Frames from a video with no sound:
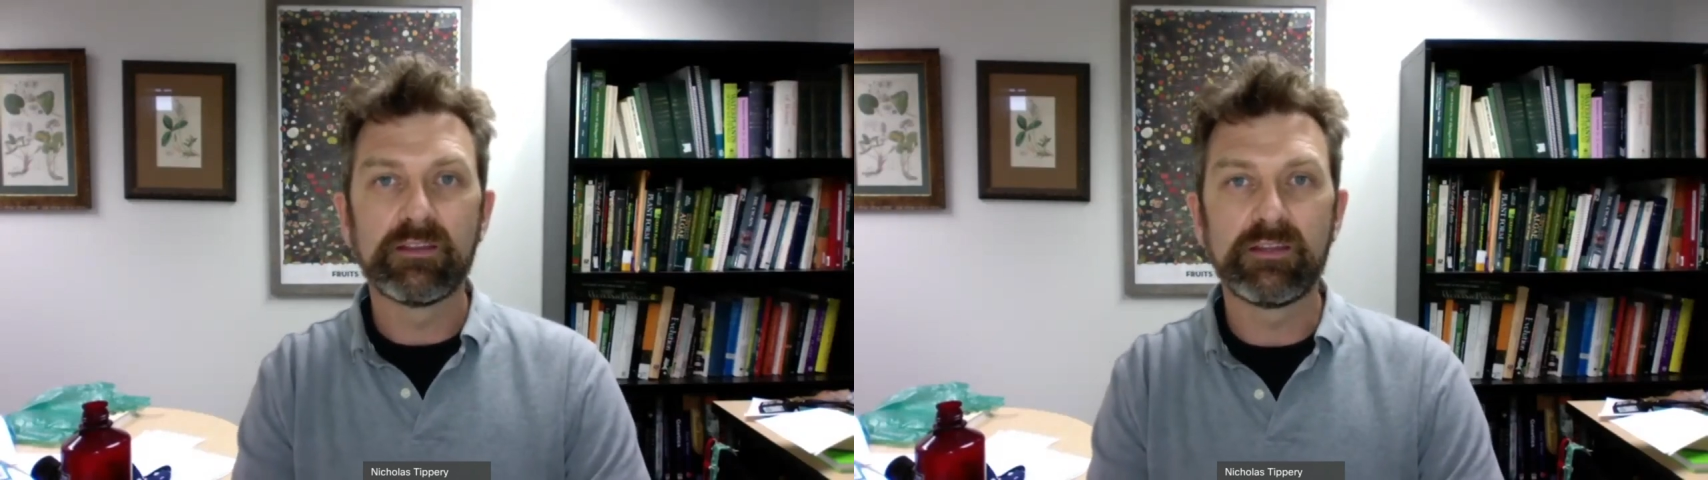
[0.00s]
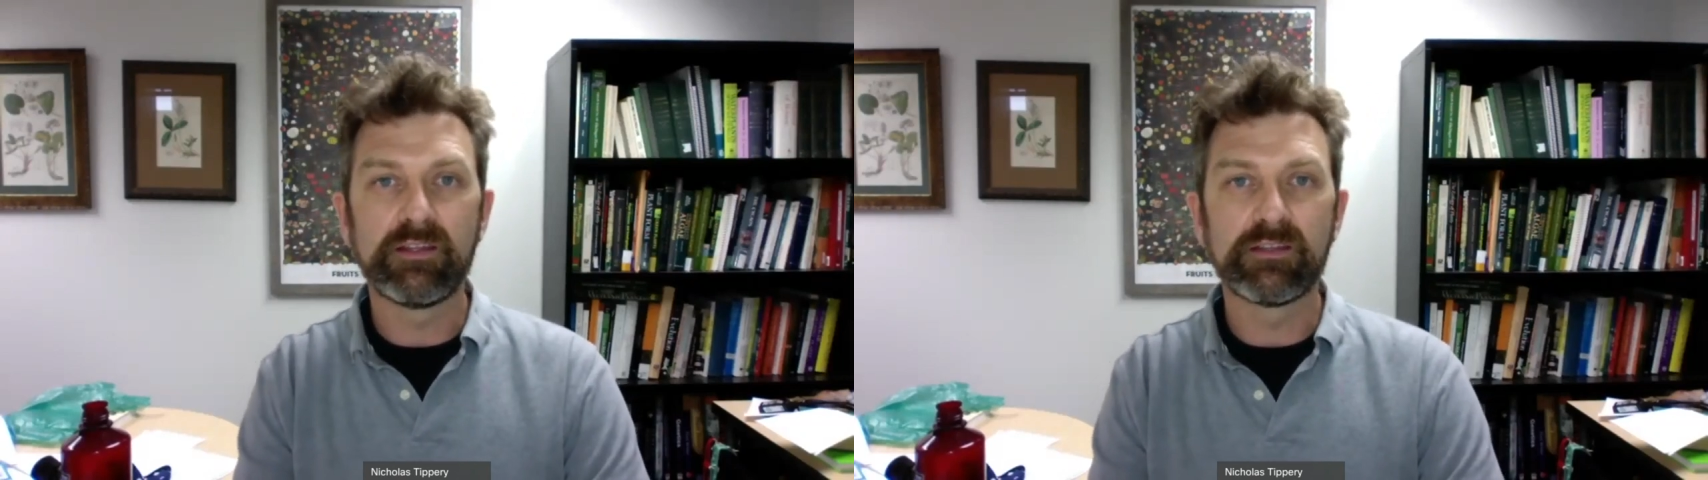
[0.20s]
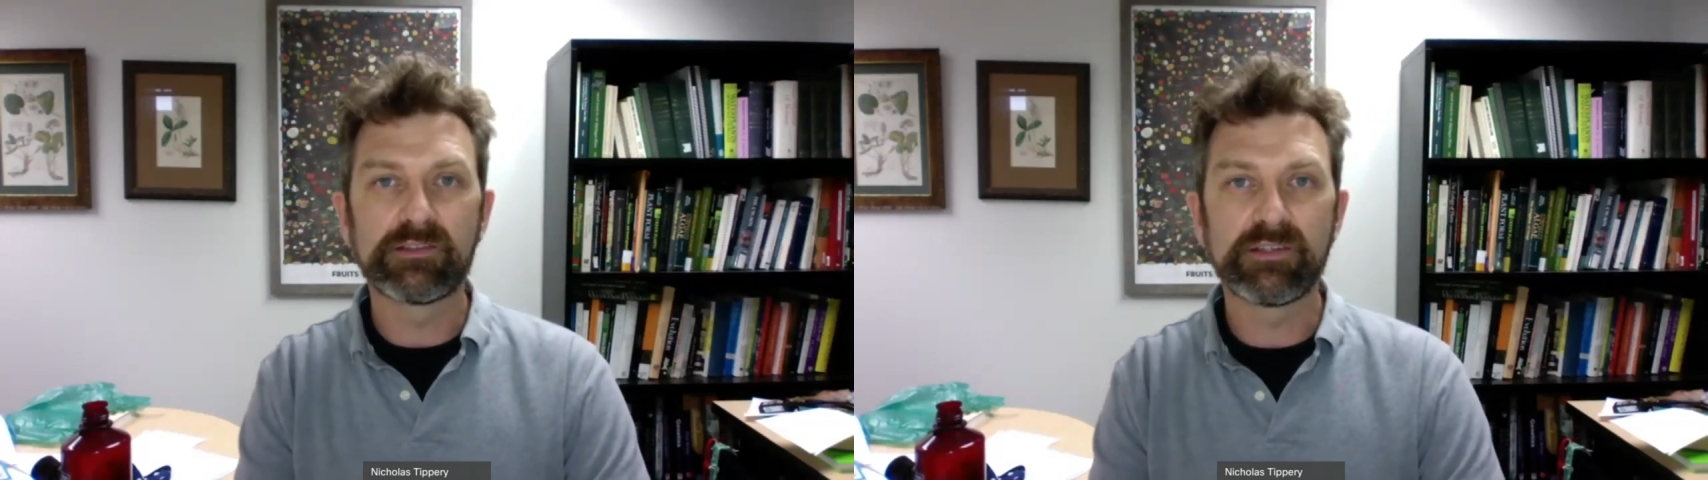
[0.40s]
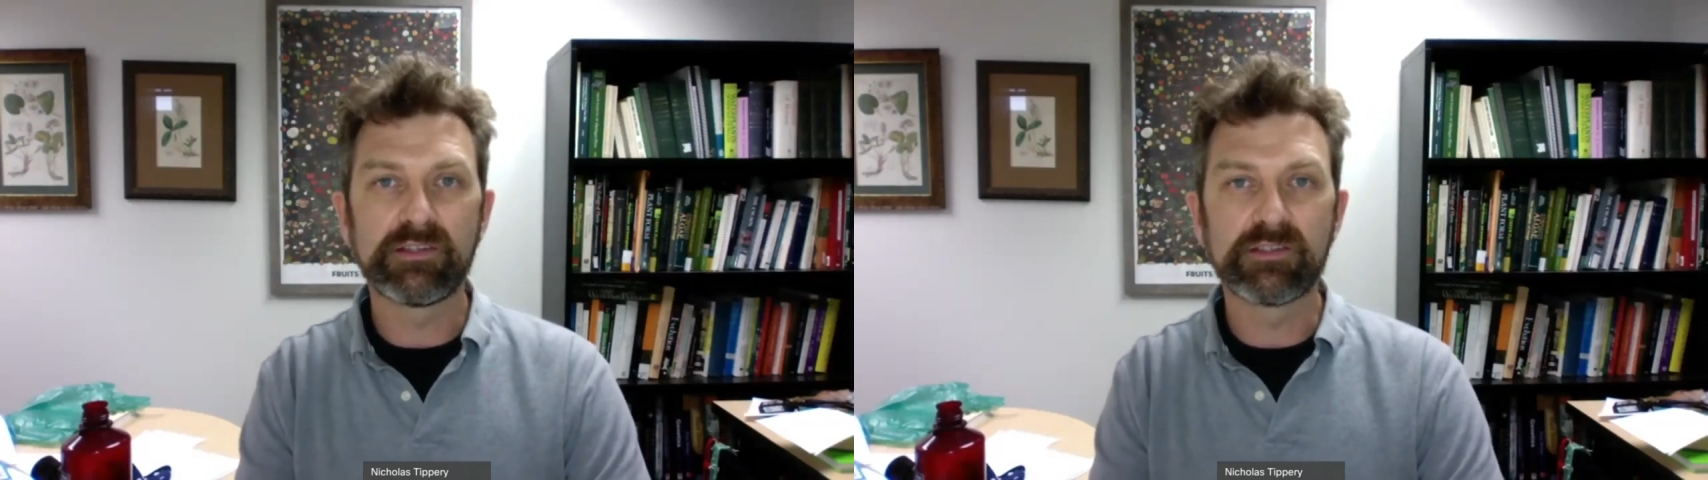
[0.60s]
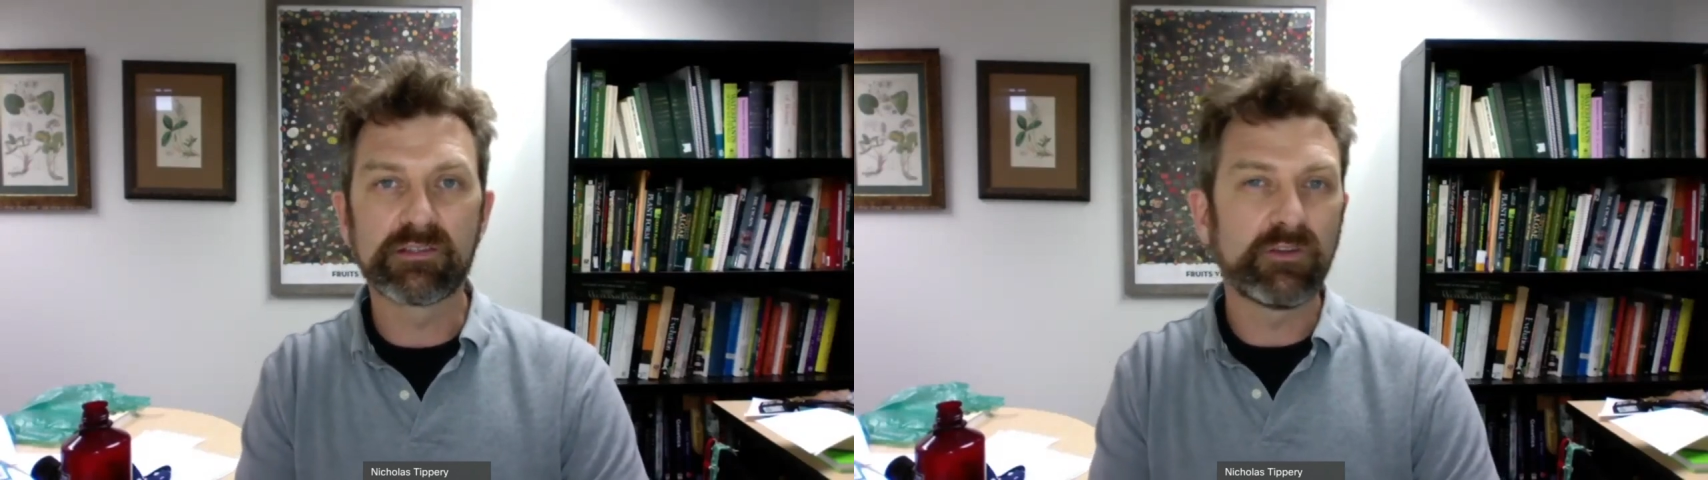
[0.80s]
This
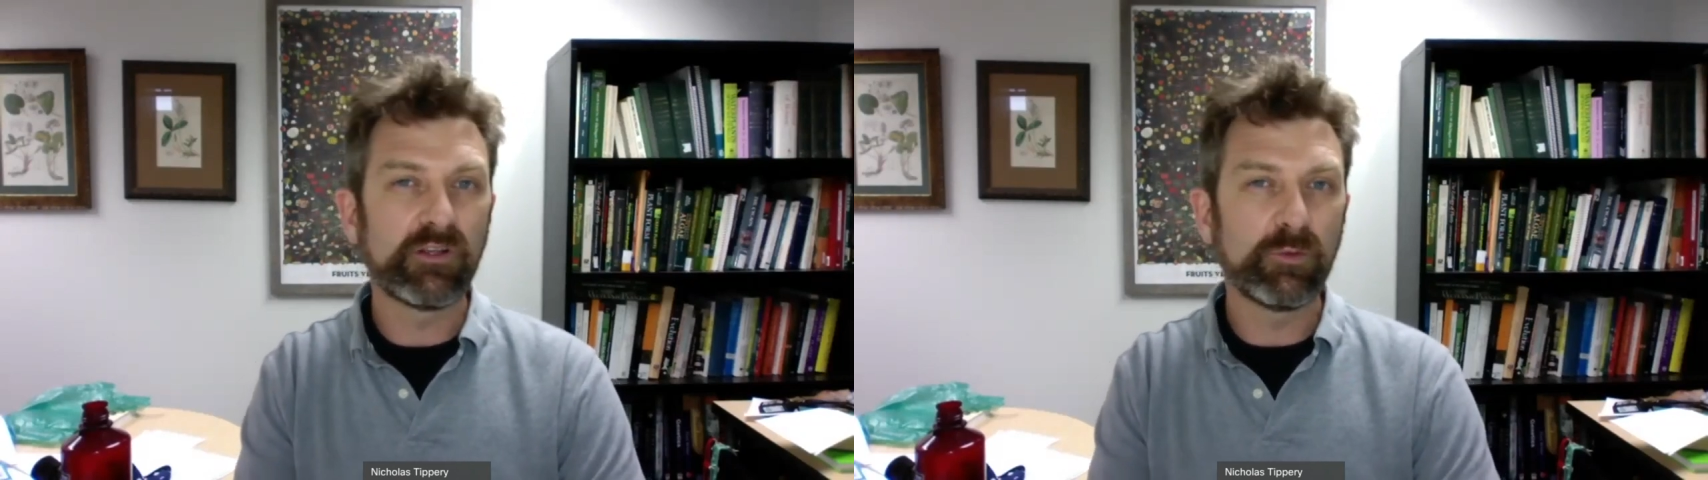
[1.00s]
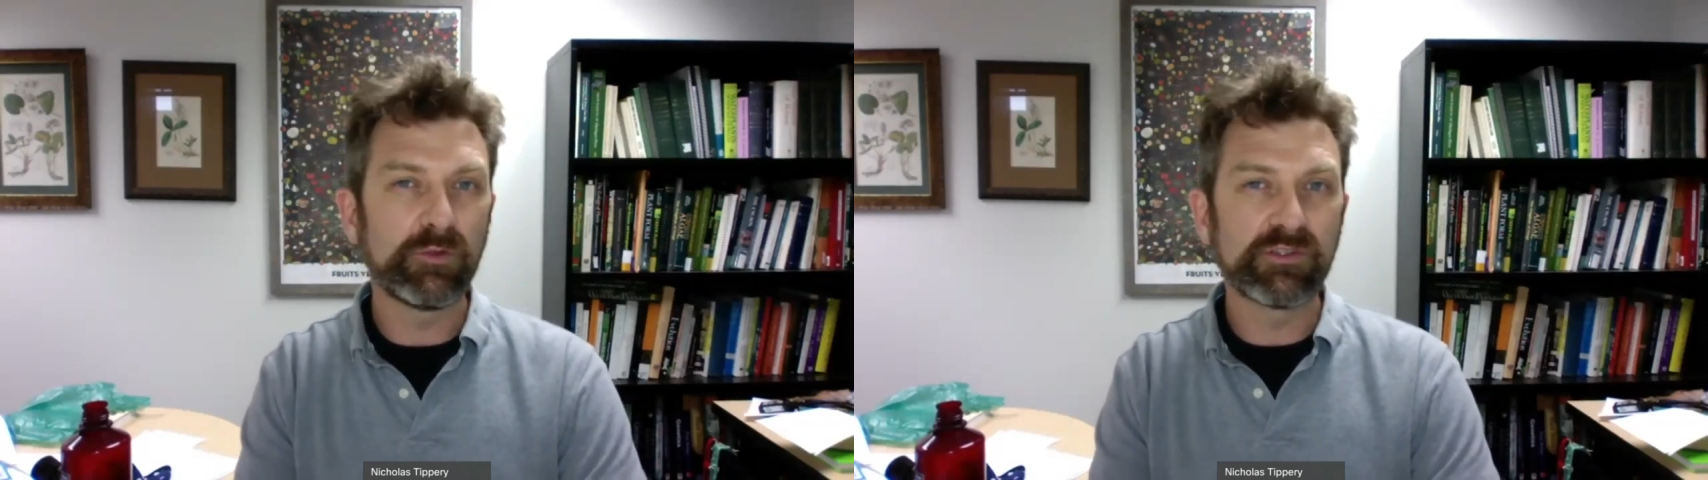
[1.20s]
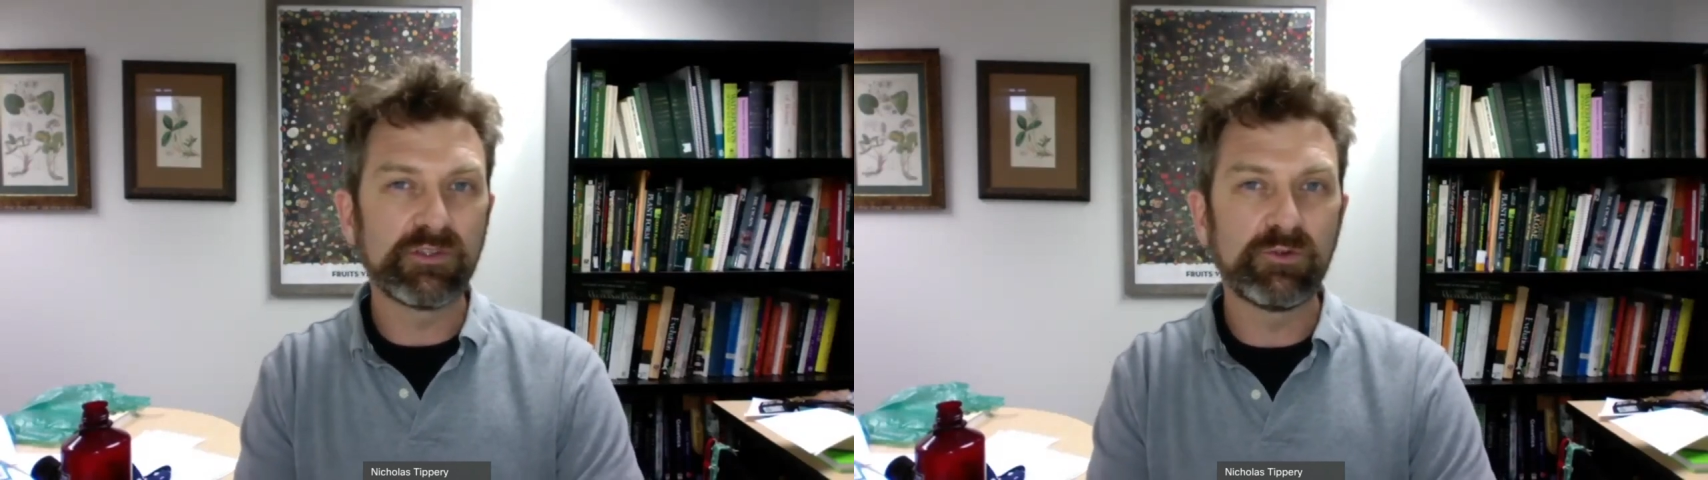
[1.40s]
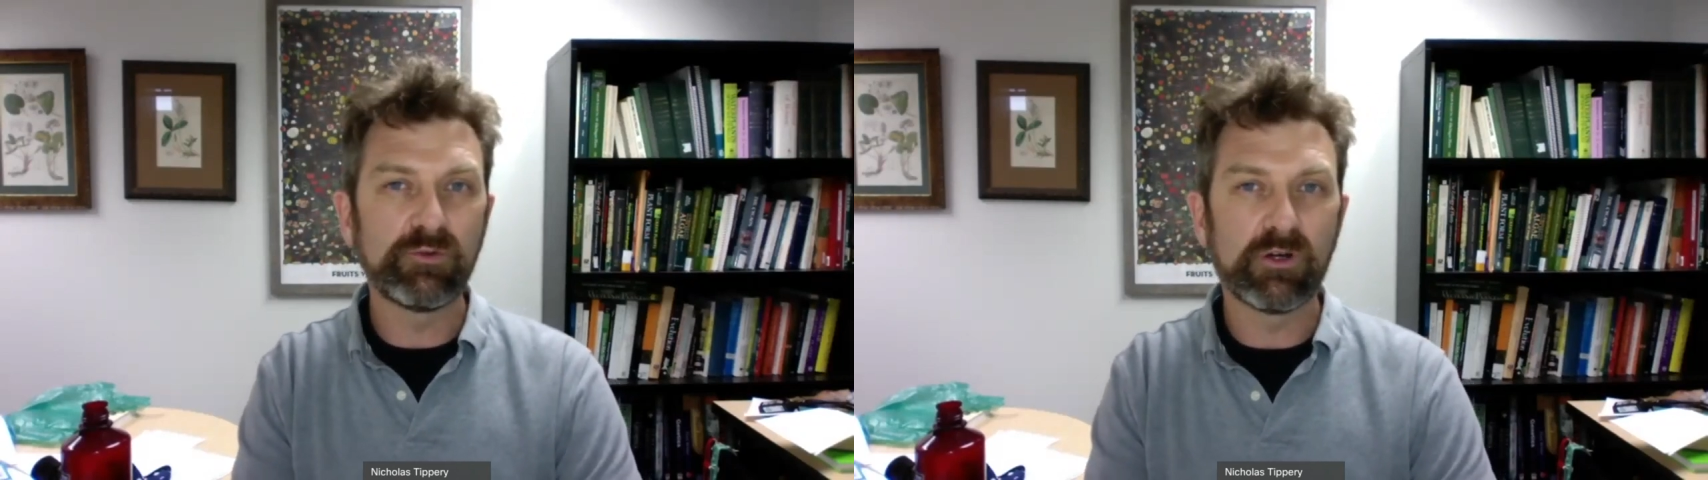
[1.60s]
is available to you